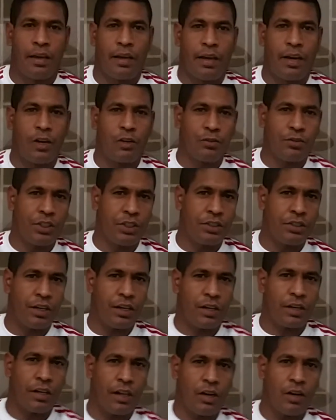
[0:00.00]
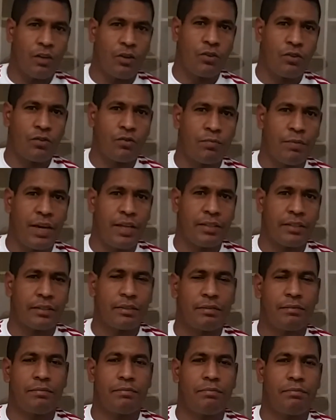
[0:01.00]
Hello teacher, hello mate.
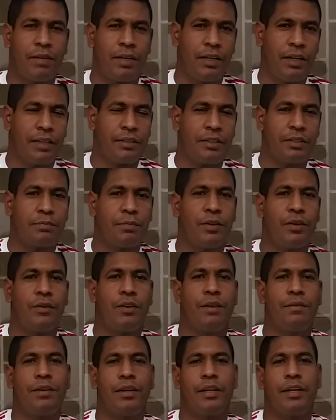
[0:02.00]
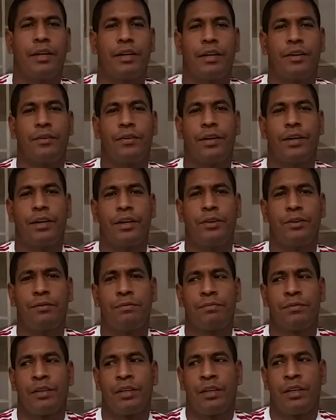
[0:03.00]
My name is Pedro Guerrero.
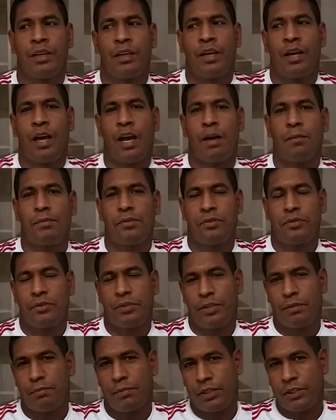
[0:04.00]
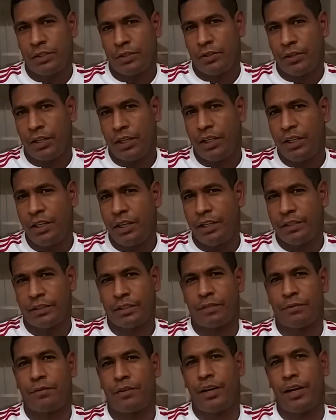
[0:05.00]
I'm a student Bachelor English
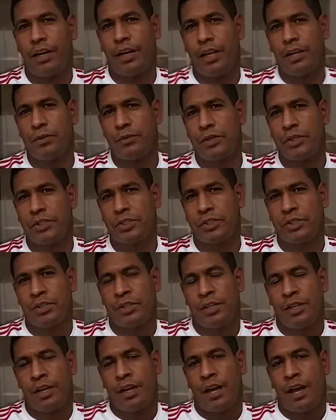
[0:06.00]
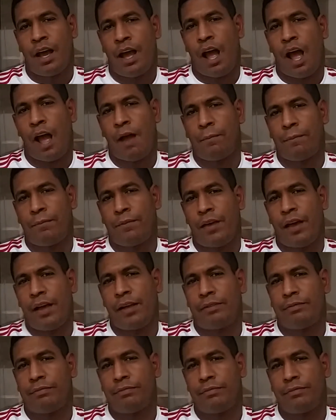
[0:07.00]
as a foreign language. I'm
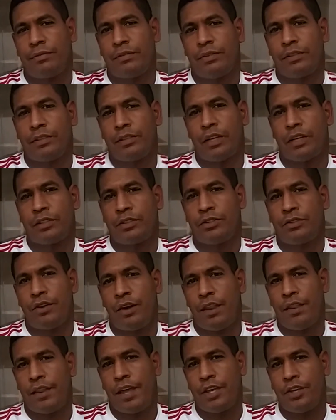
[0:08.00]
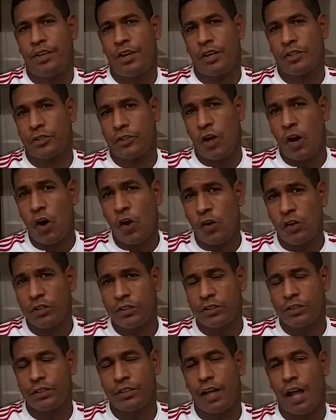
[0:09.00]
young 39 years
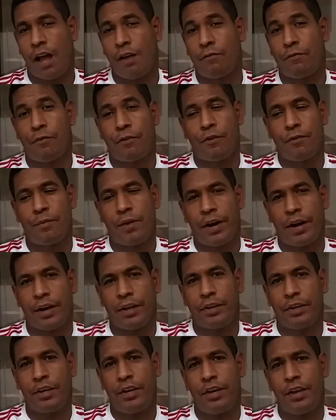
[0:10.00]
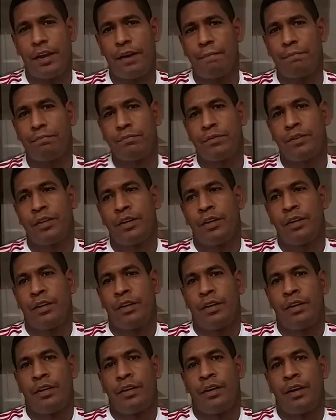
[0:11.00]
old. I'm from Barranquilla
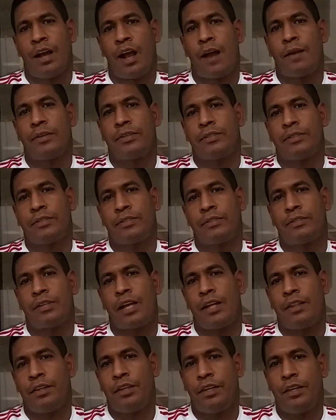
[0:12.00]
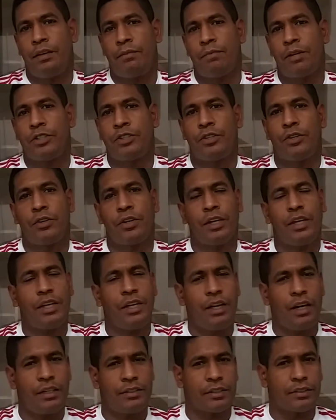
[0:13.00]
and study Bachelor
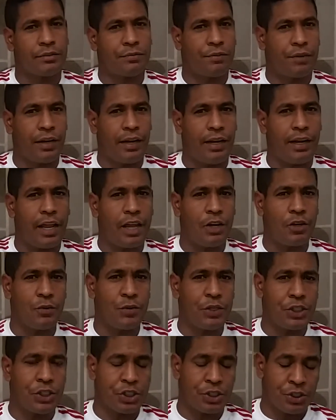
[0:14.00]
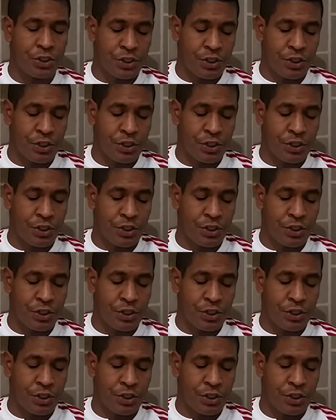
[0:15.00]
English as a foreign language.